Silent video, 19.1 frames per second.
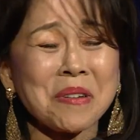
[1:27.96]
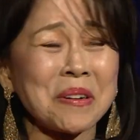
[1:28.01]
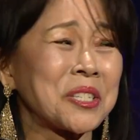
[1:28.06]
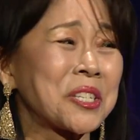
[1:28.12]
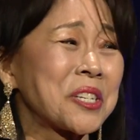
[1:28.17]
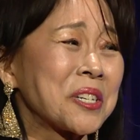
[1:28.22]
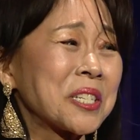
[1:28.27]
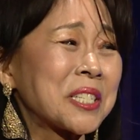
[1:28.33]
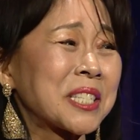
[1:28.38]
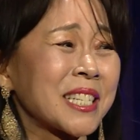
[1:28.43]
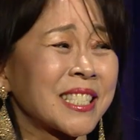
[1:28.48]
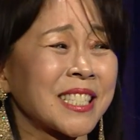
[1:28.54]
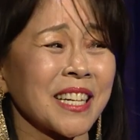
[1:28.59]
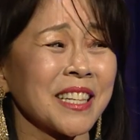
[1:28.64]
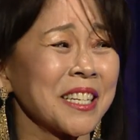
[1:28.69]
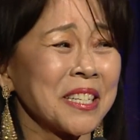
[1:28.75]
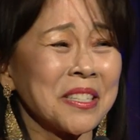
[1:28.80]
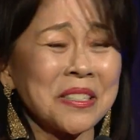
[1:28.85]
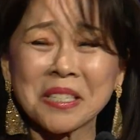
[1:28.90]
she was just a
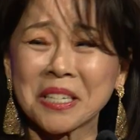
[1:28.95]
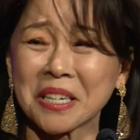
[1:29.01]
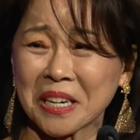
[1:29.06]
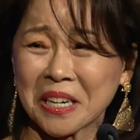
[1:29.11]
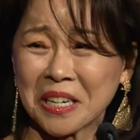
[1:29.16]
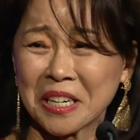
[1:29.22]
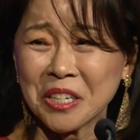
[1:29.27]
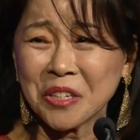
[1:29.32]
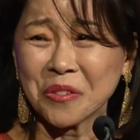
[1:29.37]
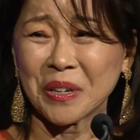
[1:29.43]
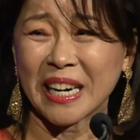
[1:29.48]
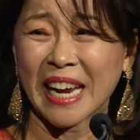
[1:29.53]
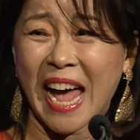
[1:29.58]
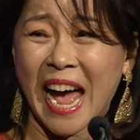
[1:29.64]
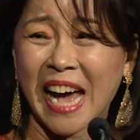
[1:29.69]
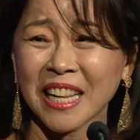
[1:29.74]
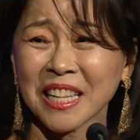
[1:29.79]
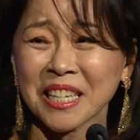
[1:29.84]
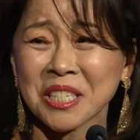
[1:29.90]
little girl when
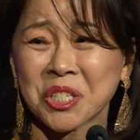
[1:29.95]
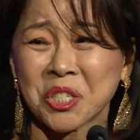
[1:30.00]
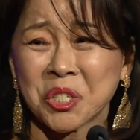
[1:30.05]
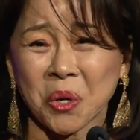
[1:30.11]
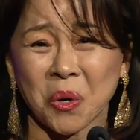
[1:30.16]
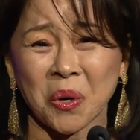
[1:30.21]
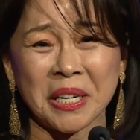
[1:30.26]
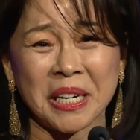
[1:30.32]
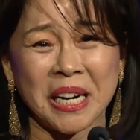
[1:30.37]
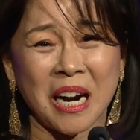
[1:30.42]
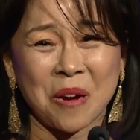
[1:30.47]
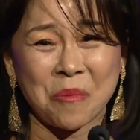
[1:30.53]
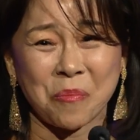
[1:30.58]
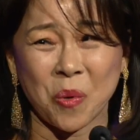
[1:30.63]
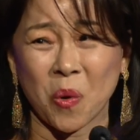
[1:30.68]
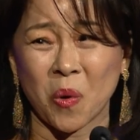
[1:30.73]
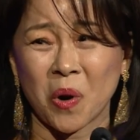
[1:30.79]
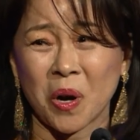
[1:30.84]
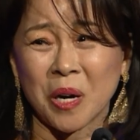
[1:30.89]
Alex joined our
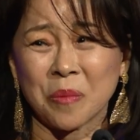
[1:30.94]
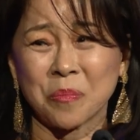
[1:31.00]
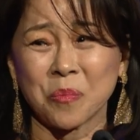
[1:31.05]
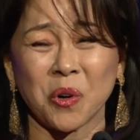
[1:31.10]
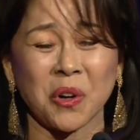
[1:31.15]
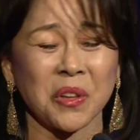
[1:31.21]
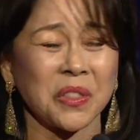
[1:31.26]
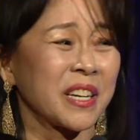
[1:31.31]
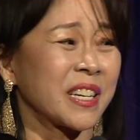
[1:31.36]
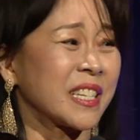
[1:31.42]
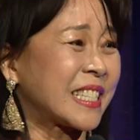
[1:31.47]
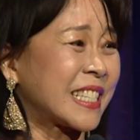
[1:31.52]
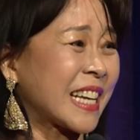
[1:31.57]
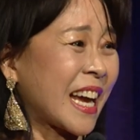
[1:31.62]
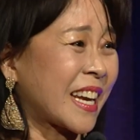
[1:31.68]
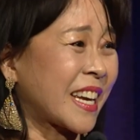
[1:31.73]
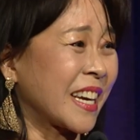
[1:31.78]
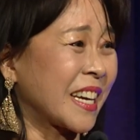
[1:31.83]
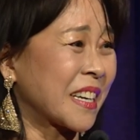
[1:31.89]
board more than a
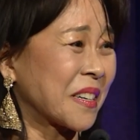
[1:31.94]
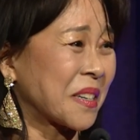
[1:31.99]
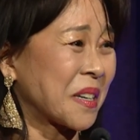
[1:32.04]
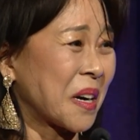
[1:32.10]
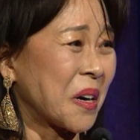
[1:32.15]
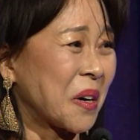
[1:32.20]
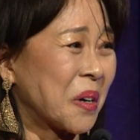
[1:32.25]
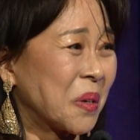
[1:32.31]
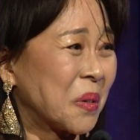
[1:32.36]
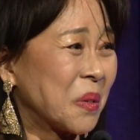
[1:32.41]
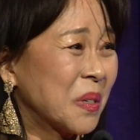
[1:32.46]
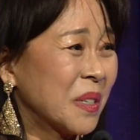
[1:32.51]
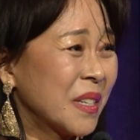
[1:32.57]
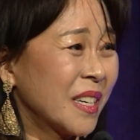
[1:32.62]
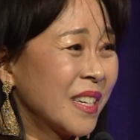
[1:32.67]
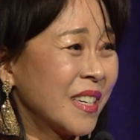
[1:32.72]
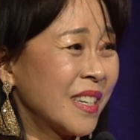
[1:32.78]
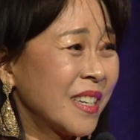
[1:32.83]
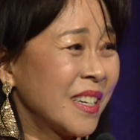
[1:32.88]
decade ago.
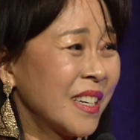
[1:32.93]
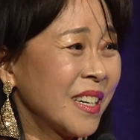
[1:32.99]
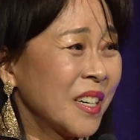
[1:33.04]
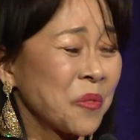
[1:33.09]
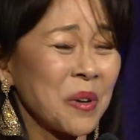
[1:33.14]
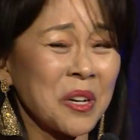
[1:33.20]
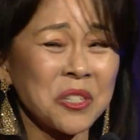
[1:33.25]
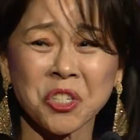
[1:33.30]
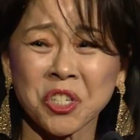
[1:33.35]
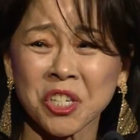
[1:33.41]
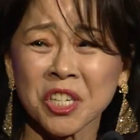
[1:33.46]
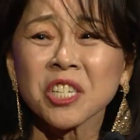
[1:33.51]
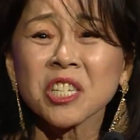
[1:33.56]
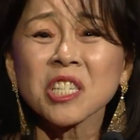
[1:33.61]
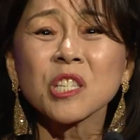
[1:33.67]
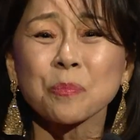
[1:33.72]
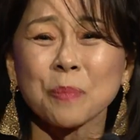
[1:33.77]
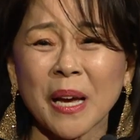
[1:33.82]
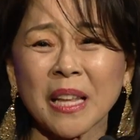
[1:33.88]
Well, she
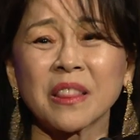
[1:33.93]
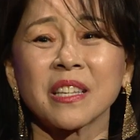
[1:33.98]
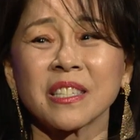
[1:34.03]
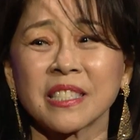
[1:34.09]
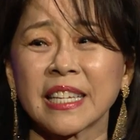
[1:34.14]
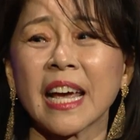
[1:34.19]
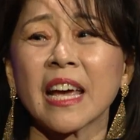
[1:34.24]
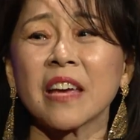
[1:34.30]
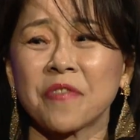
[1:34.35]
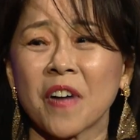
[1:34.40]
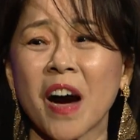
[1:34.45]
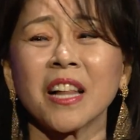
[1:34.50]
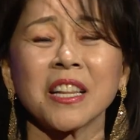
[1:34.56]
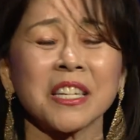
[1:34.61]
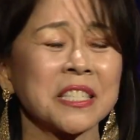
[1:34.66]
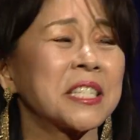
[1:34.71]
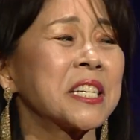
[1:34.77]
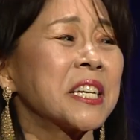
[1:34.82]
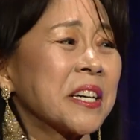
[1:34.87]
just spent the day
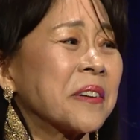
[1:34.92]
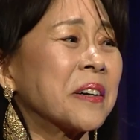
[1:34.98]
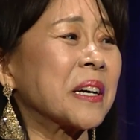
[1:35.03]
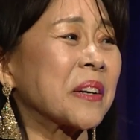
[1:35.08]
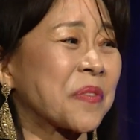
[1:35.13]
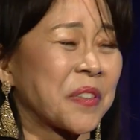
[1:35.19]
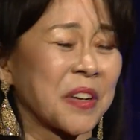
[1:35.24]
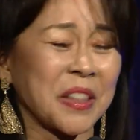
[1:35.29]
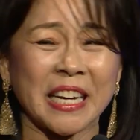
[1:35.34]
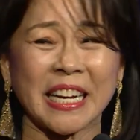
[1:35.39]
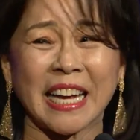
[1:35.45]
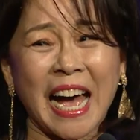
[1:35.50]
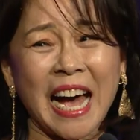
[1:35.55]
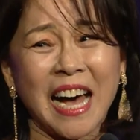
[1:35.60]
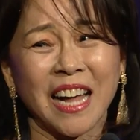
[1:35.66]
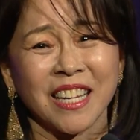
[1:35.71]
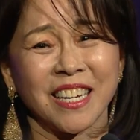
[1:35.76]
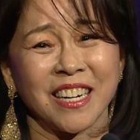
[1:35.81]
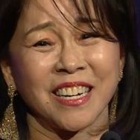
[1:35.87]
volunteering for the
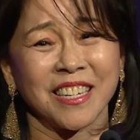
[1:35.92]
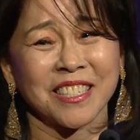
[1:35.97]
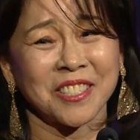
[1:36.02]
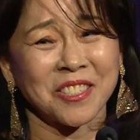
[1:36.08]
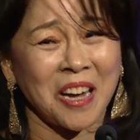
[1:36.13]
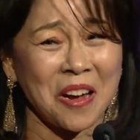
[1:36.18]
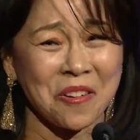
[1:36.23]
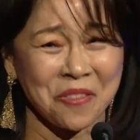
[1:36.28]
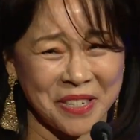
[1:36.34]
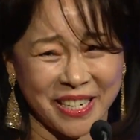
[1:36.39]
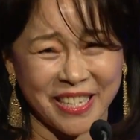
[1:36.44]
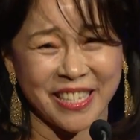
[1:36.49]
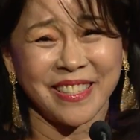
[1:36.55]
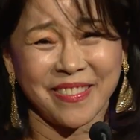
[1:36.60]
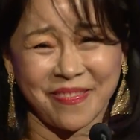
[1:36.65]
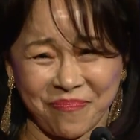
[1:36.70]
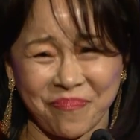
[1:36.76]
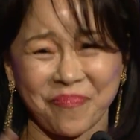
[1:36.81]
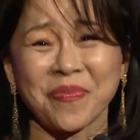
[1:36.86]
gala, so I want to
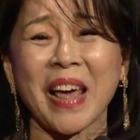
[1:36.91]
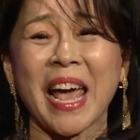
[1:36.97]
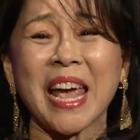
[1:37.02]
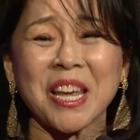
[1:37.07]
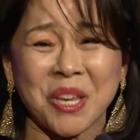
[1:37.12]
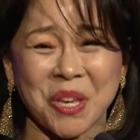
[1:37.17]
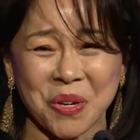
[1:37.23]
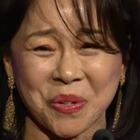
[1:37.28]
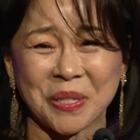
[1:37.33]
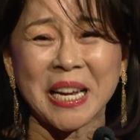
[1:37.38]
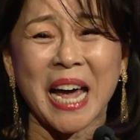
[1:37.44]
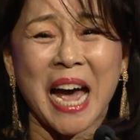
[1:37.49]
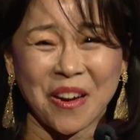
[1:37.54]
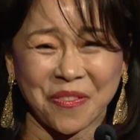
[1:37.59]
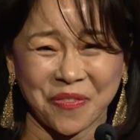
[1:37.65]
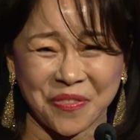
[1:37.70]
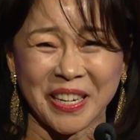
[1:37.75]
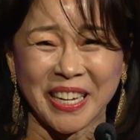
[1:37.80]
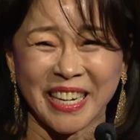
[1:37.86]
thank you,
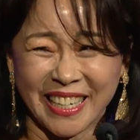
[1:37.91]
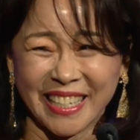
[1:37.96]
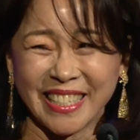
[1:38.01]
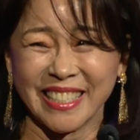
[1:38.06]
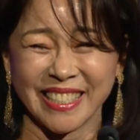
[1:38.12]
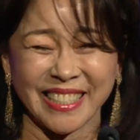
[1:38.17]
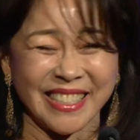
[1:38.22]
Daphne.